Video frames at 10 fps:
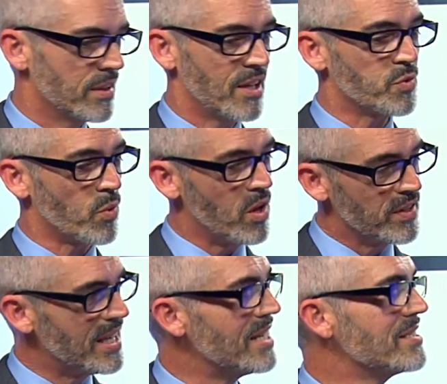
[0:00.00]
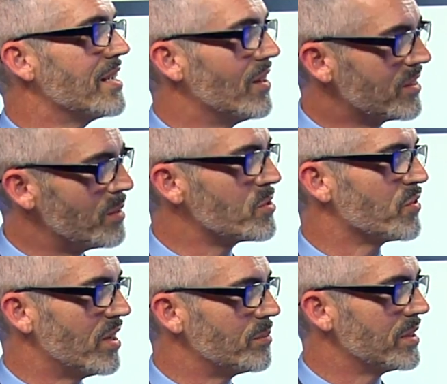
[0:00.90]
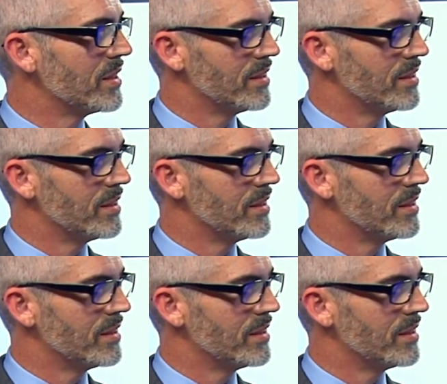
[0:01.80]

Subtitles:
That's where all the intel comes from